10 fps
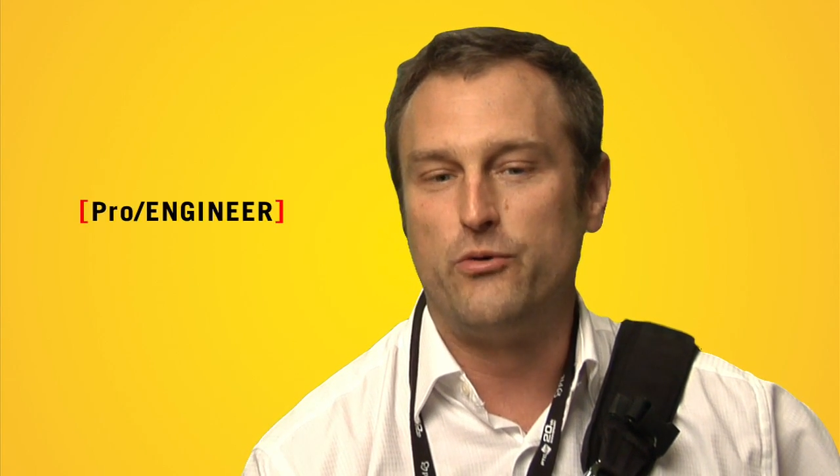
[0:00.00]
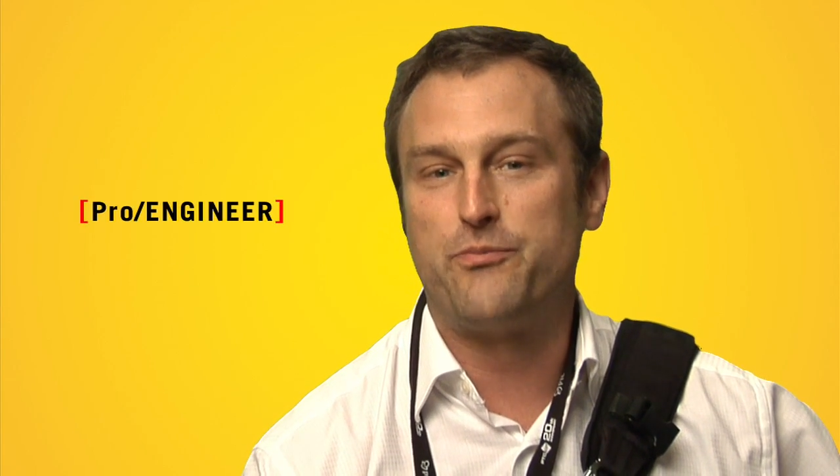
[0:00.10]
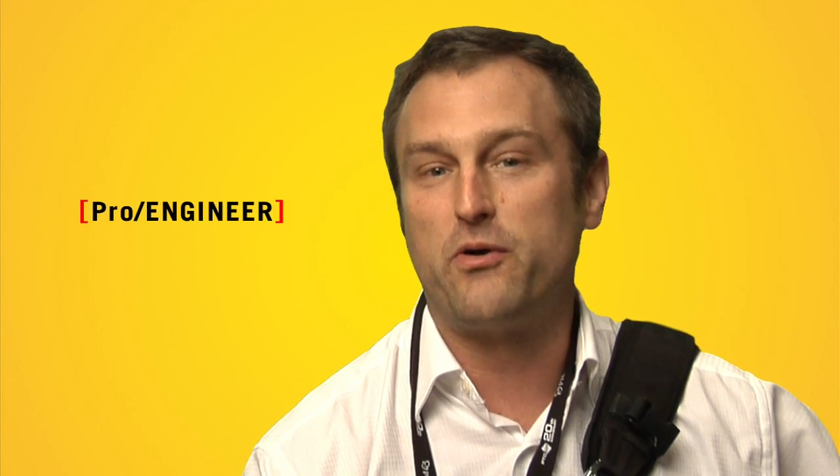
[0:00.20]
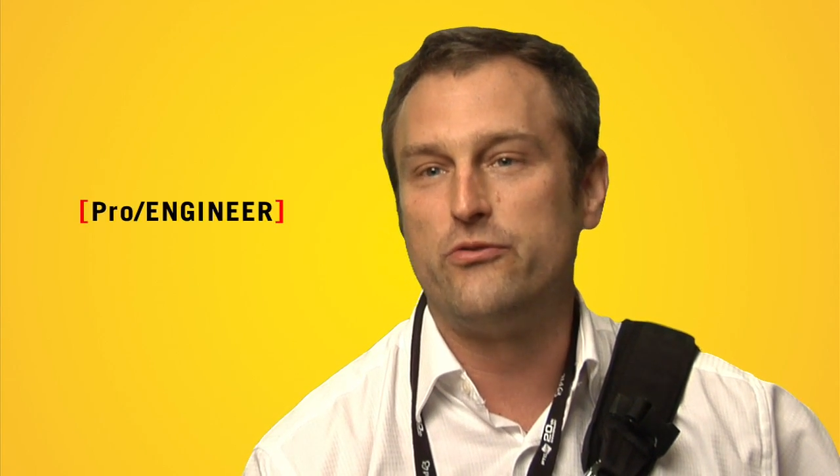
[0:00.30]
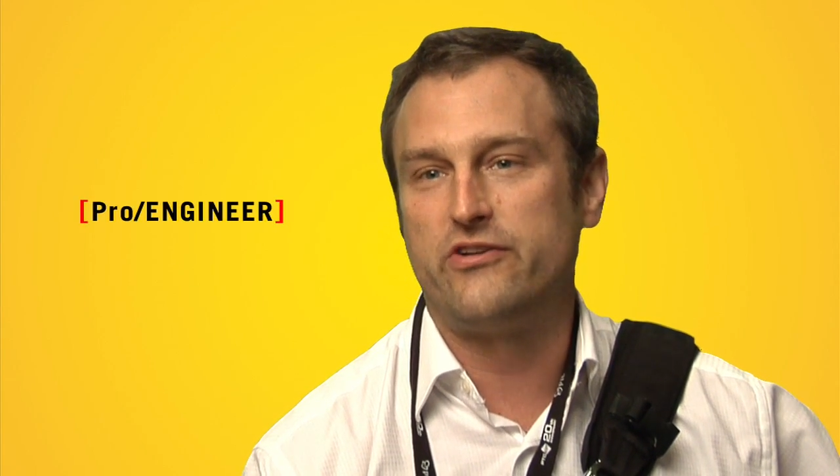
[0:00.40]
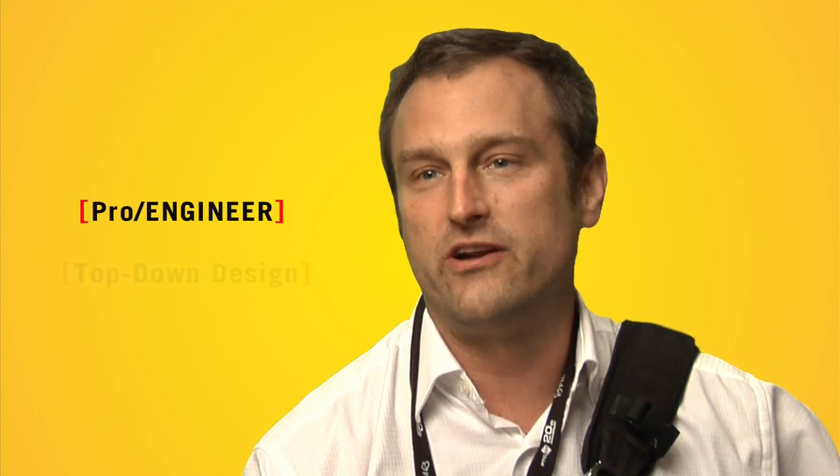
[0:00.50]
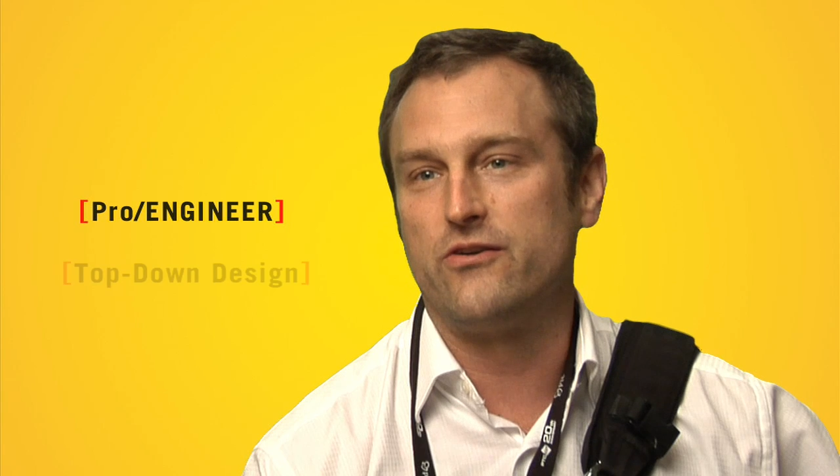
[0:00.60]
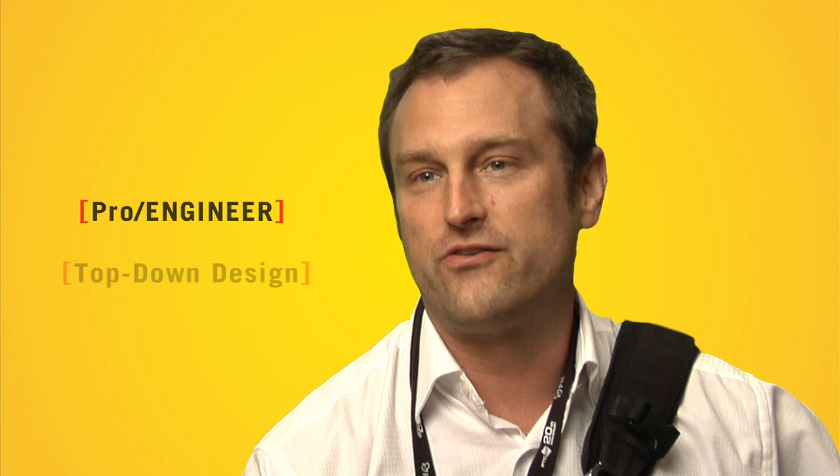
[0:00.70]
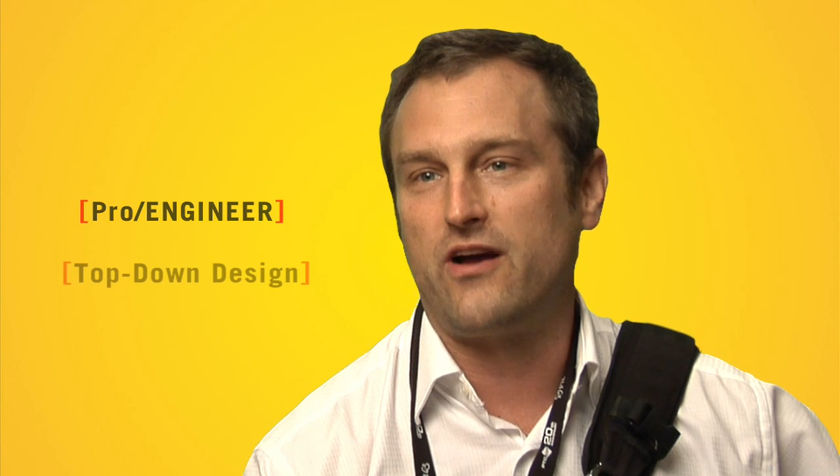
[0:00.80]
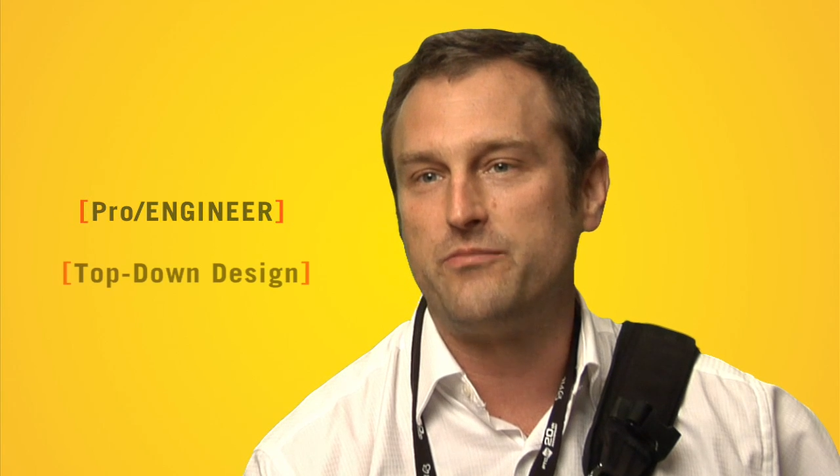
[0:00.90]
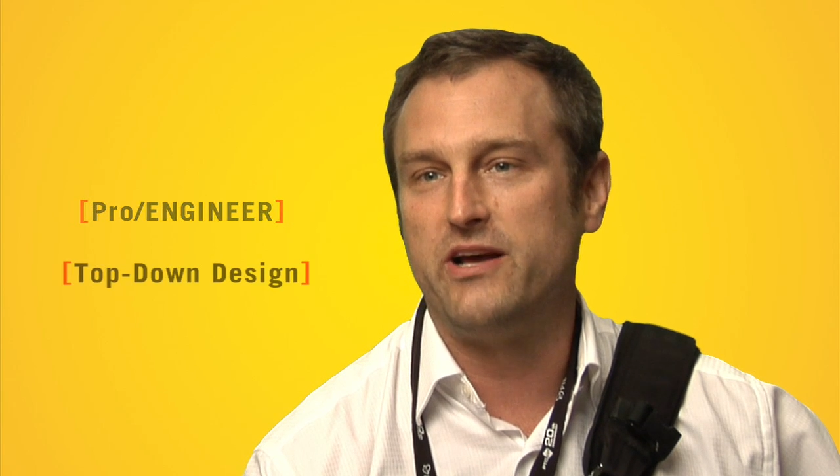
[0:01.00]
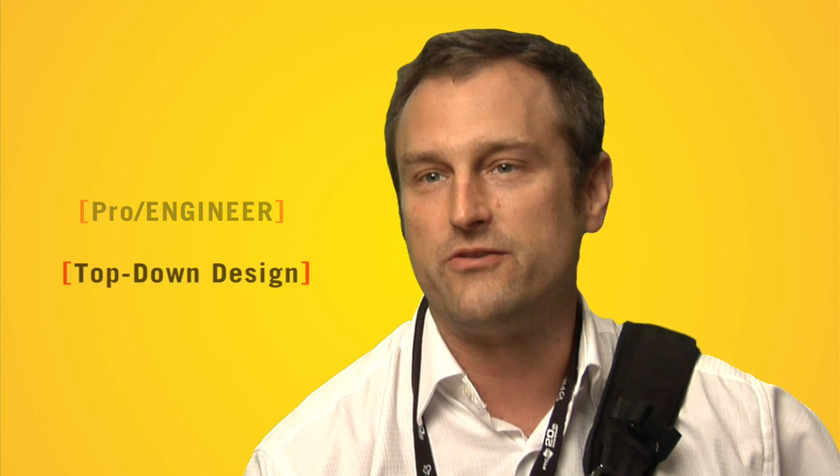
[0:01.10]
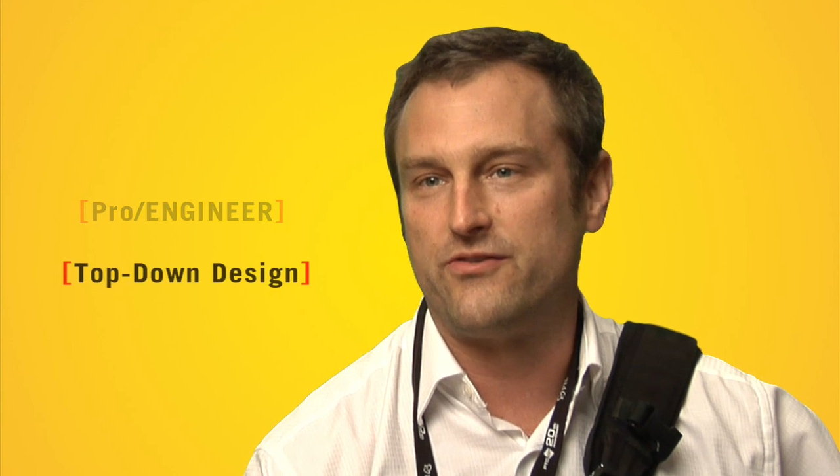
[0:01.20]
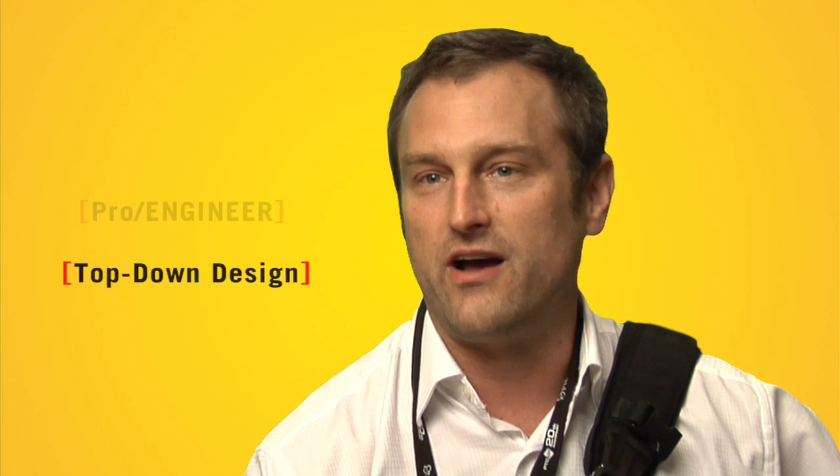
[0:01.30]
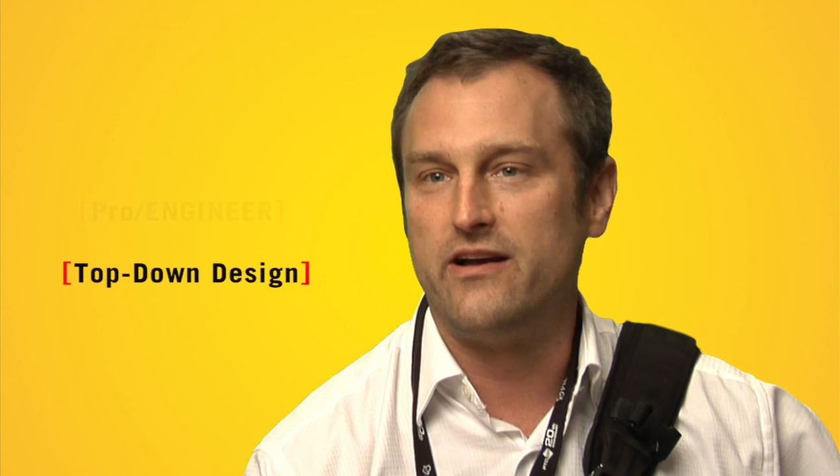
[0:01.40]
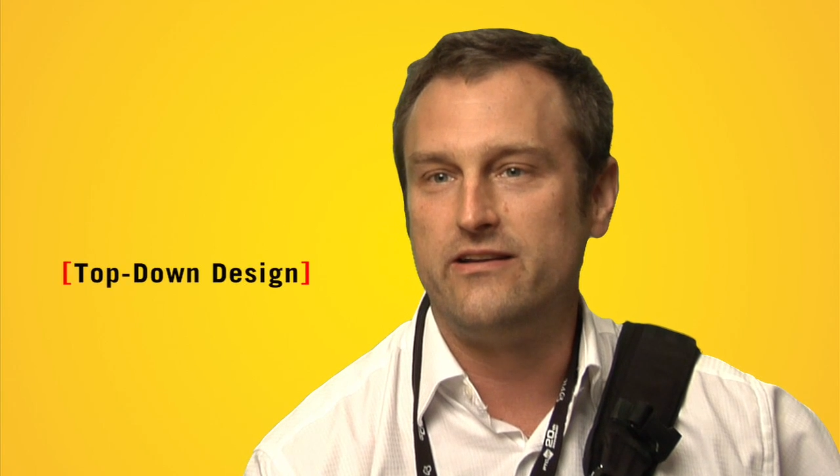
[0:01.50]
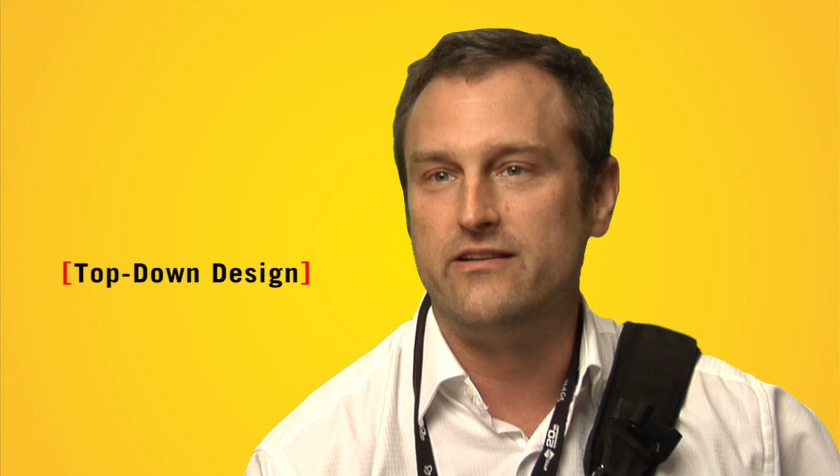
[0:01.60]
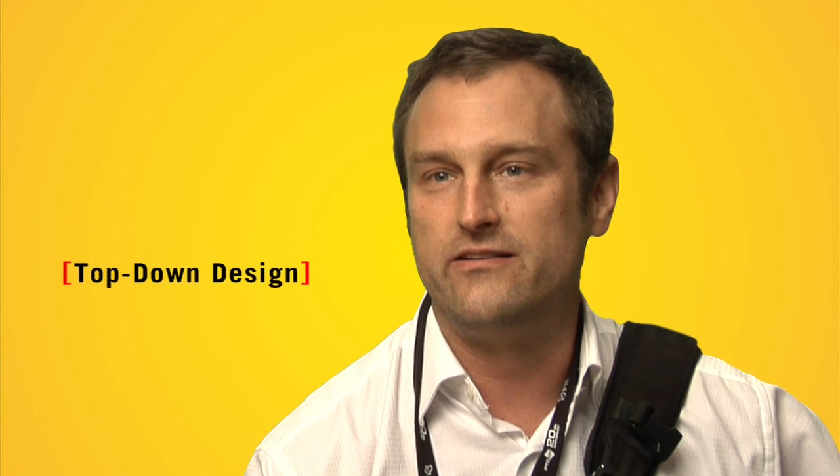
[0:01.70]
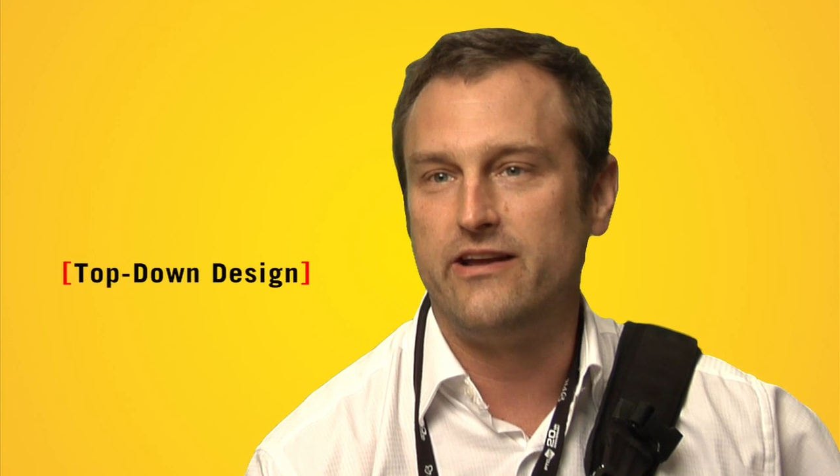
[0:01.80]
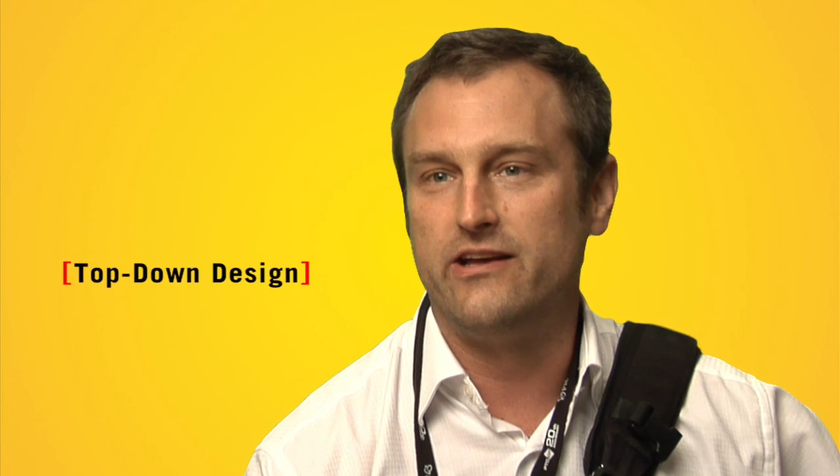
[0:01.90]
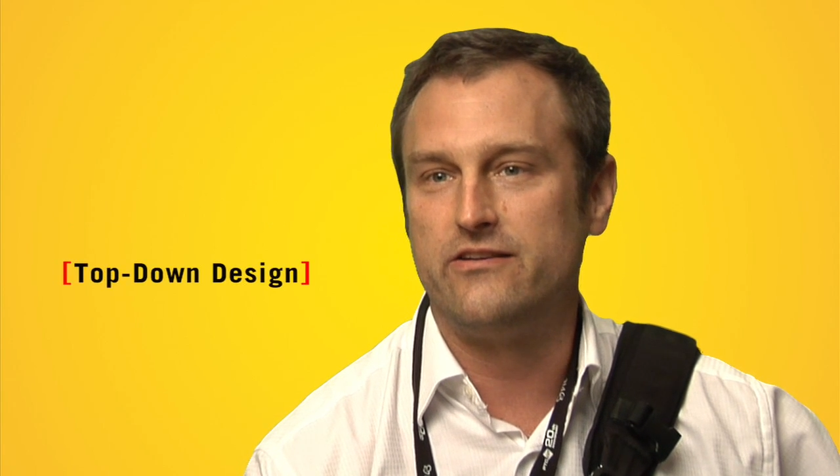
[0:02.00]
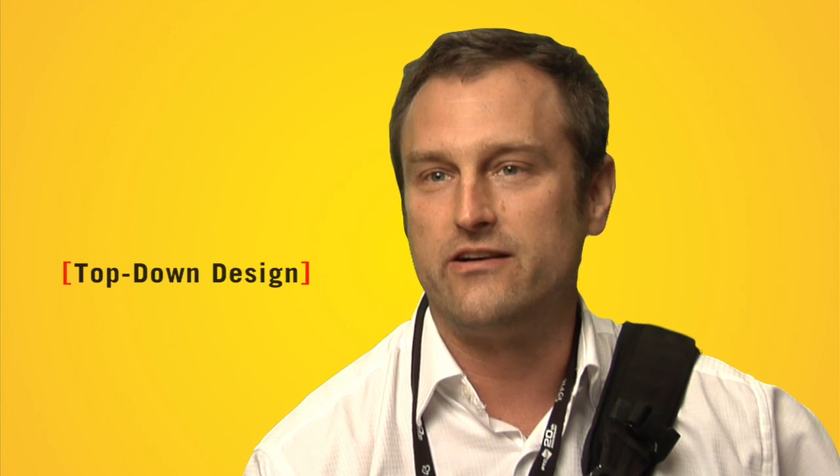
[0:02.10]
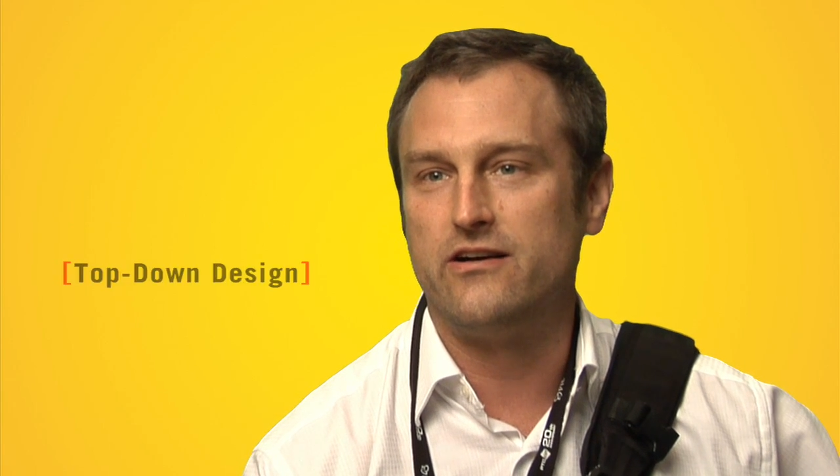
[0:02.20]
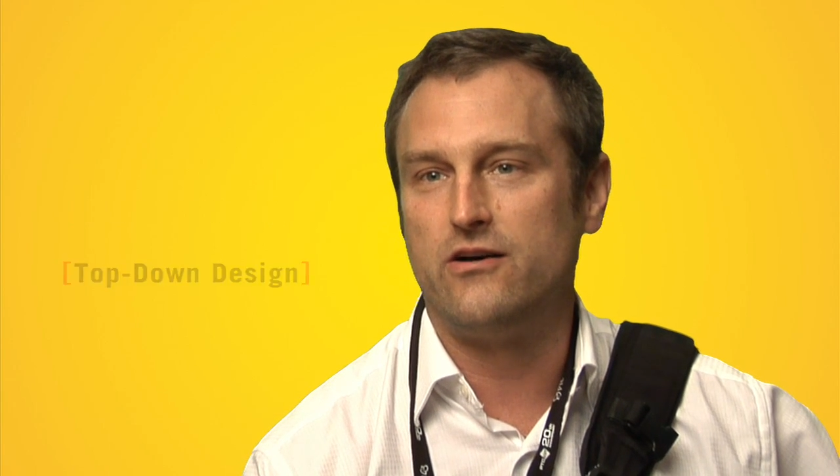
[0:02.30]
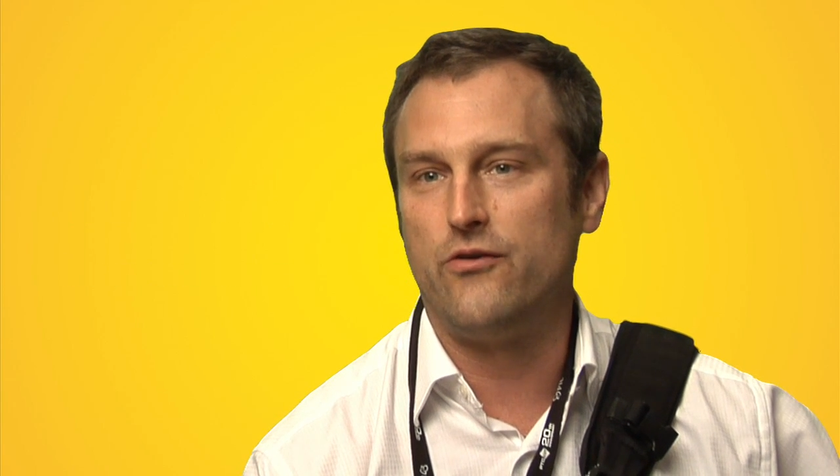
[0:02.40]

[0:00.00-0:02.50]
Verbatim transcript: with Pro/ENGINEER's top-down design and, and uh,